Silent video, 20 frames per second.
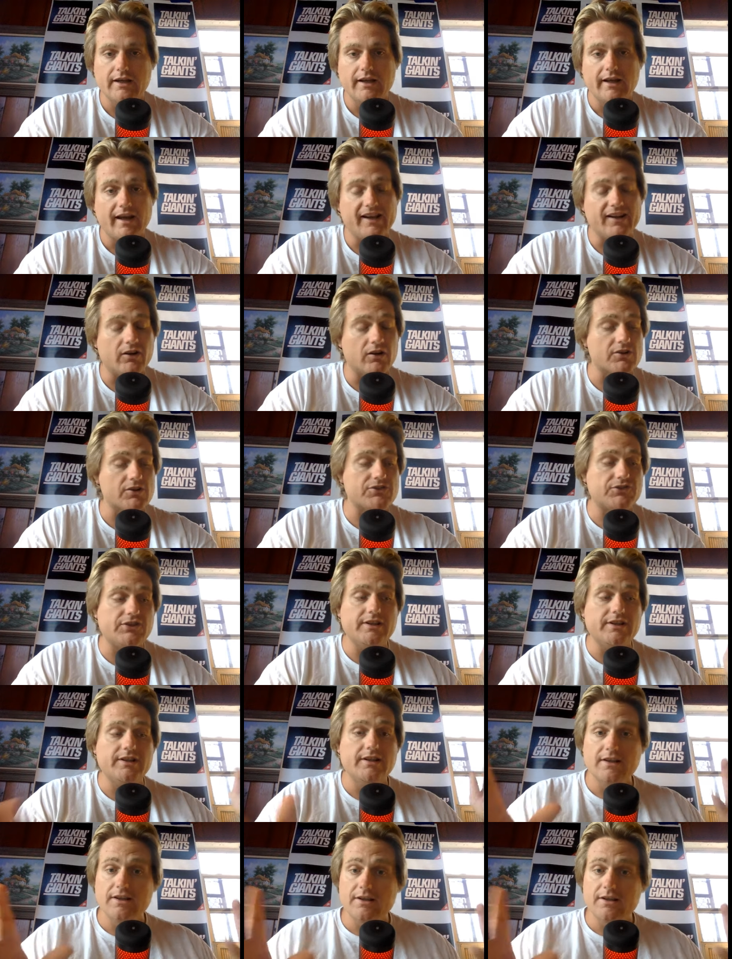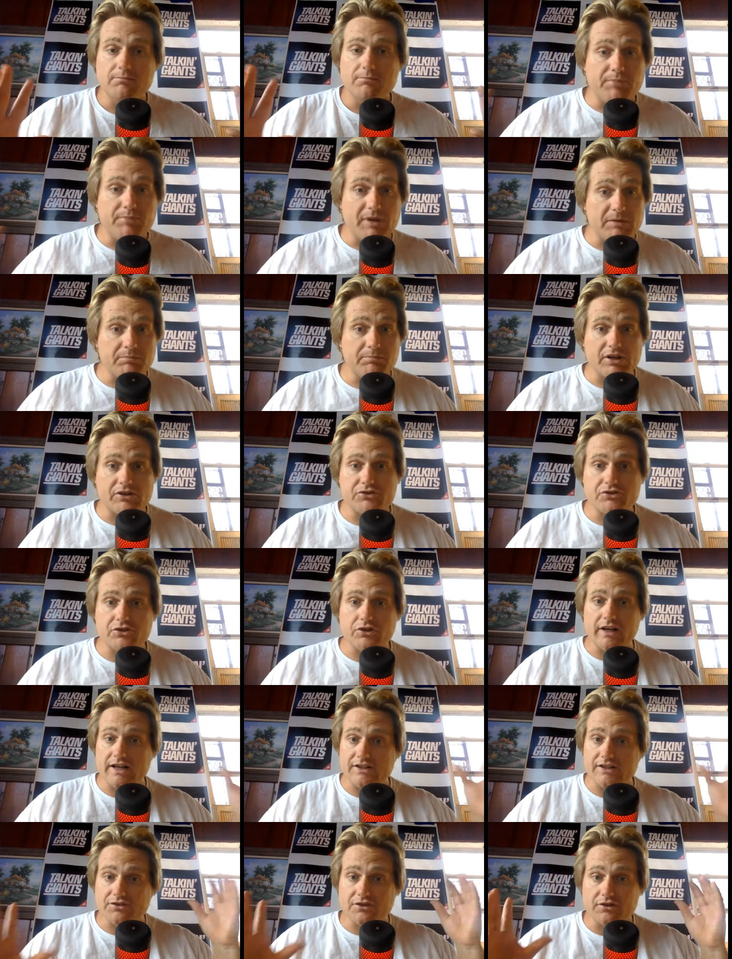And honestly, big picture,
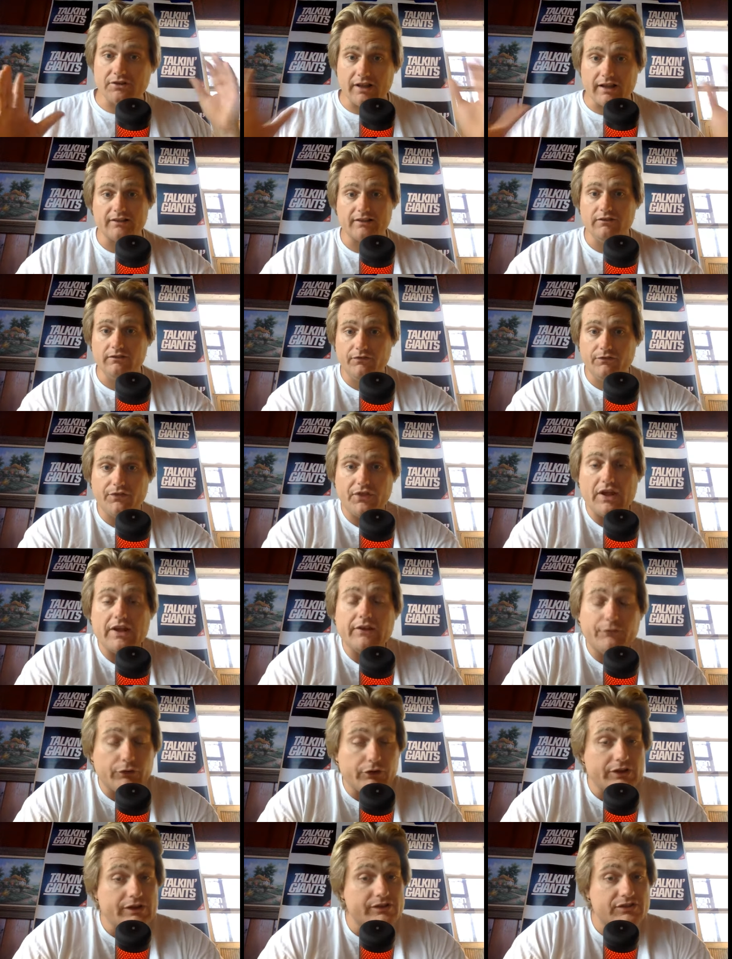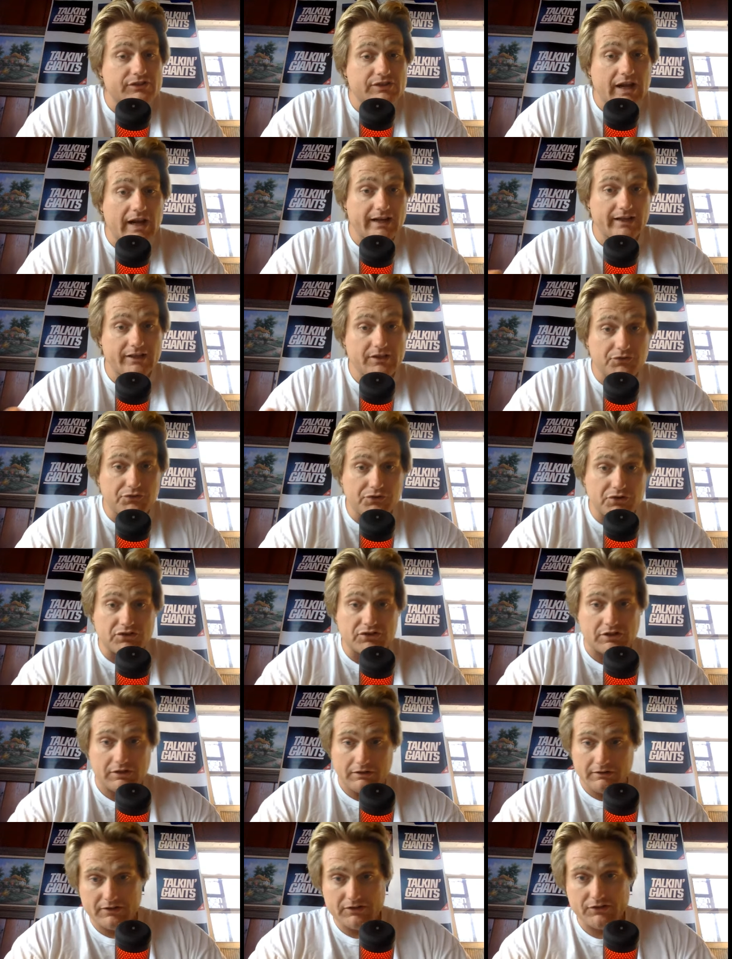it's gl- thankfully it's not anything
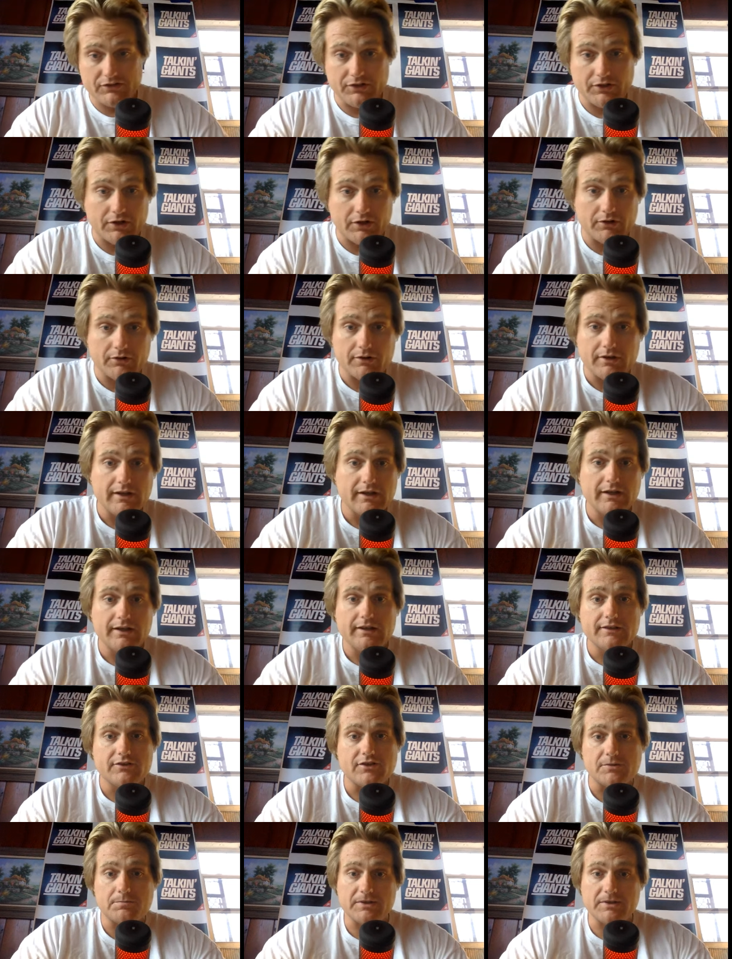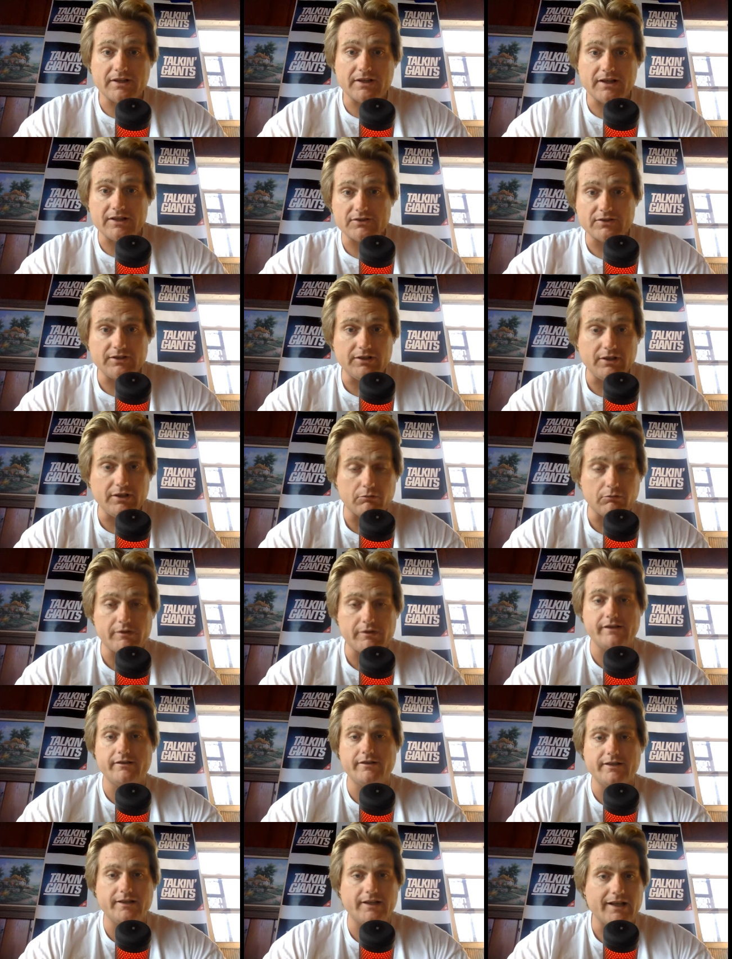serious, you know, just because, you know,
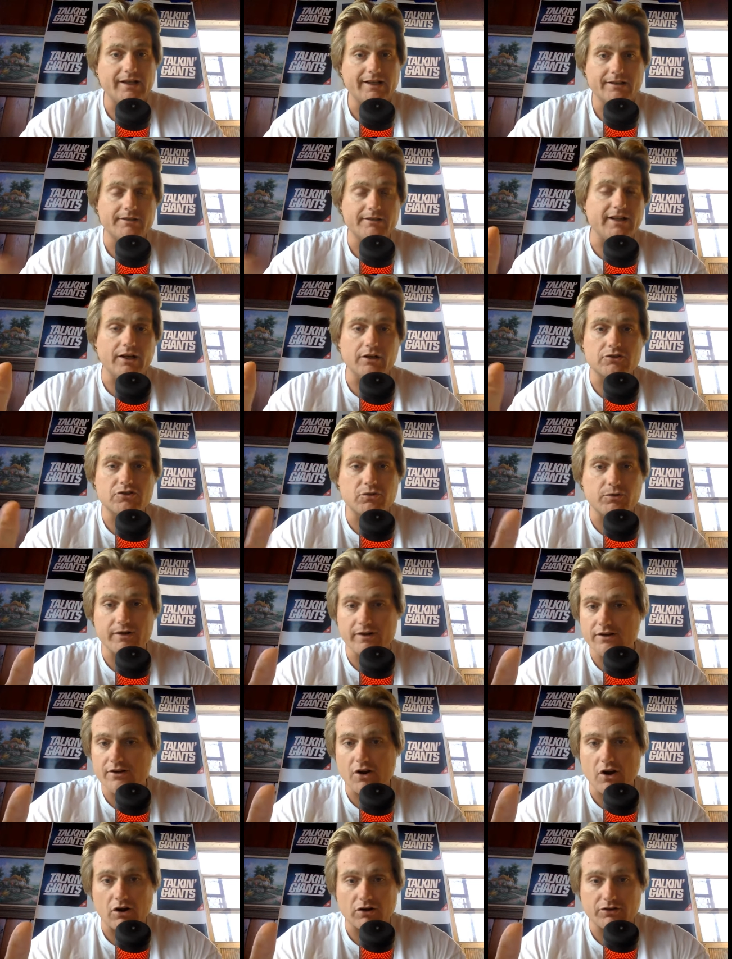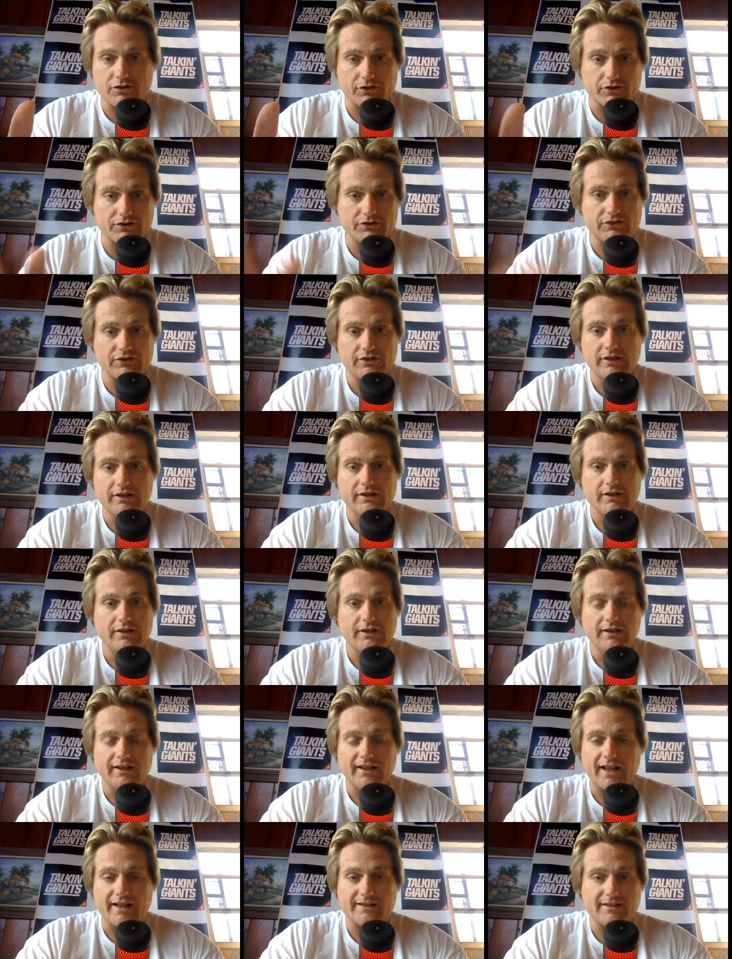we, you know, Twitter doctors,
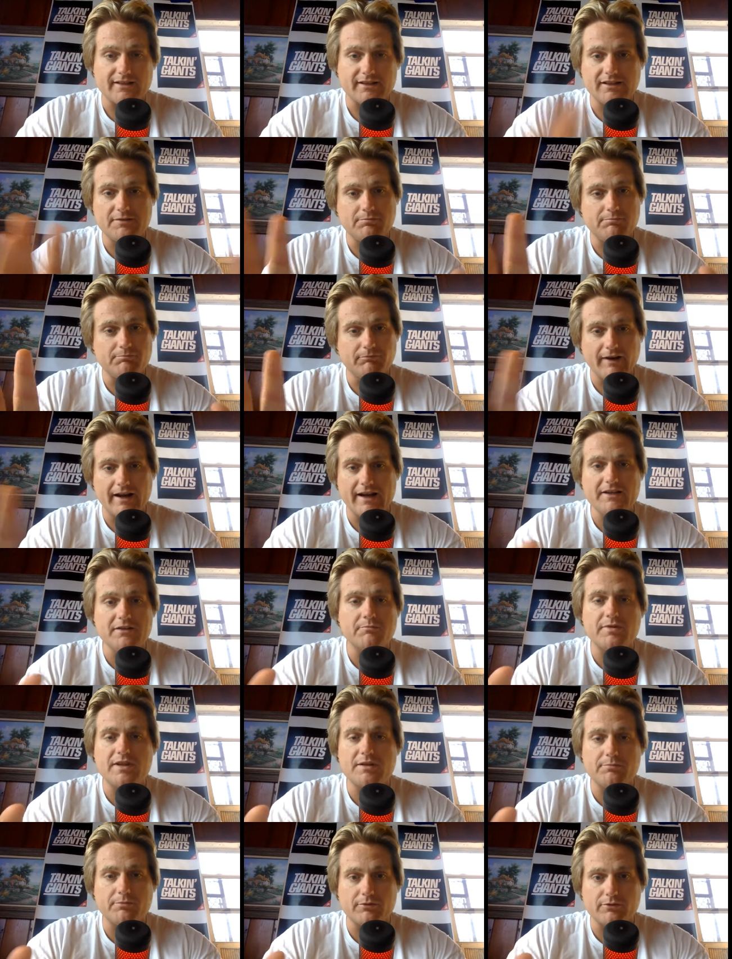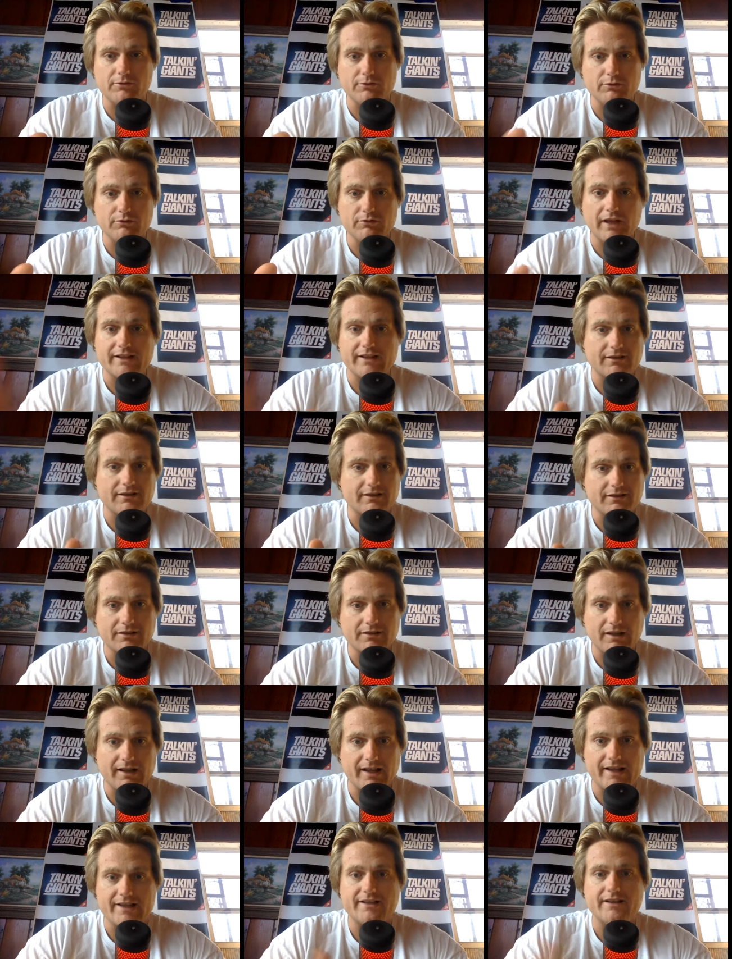like these random people who like
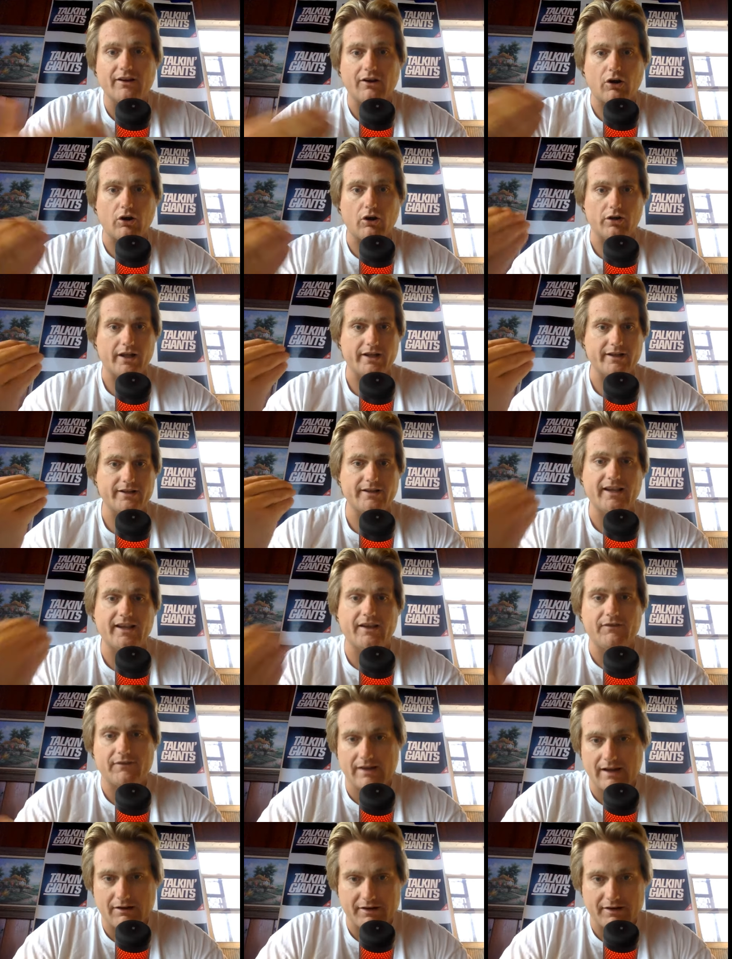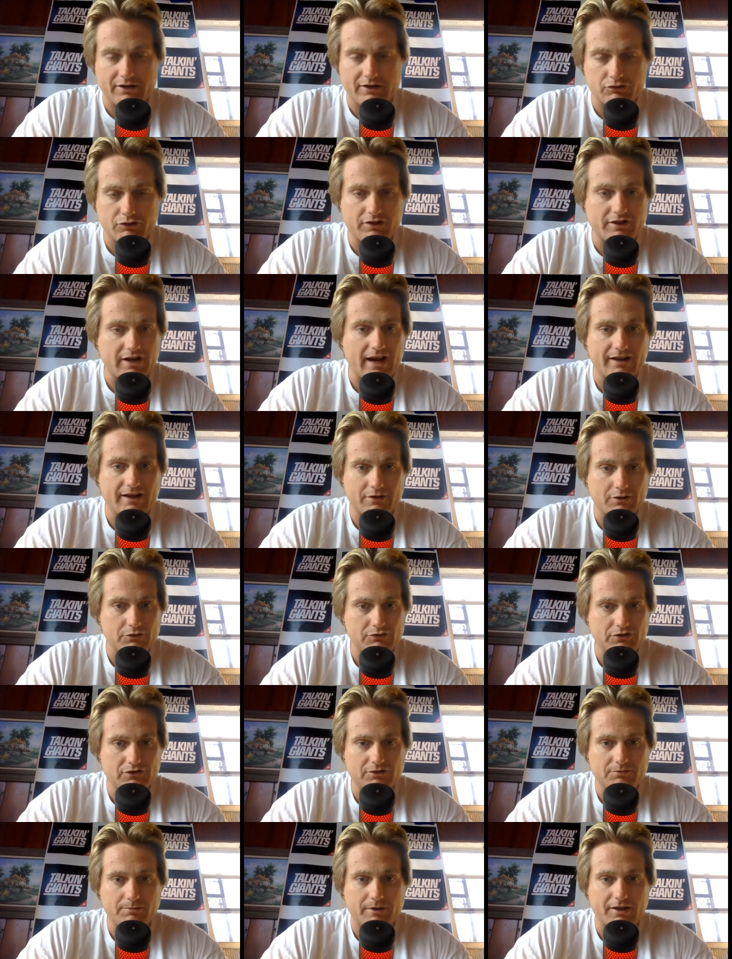like are like giving out injury
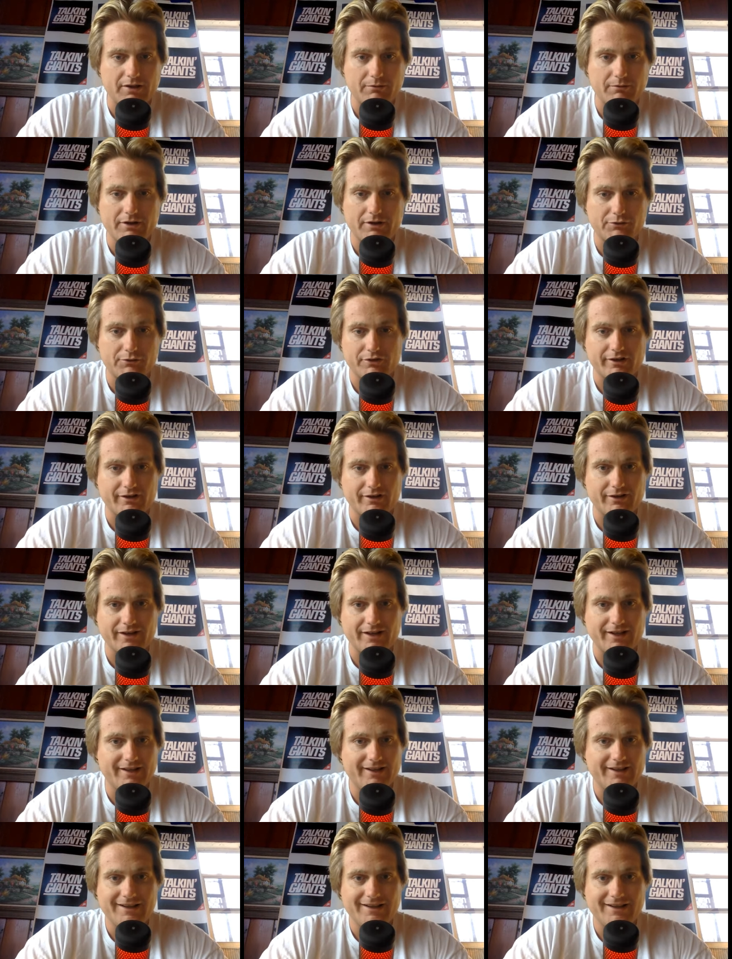diagnoses by the way through the internet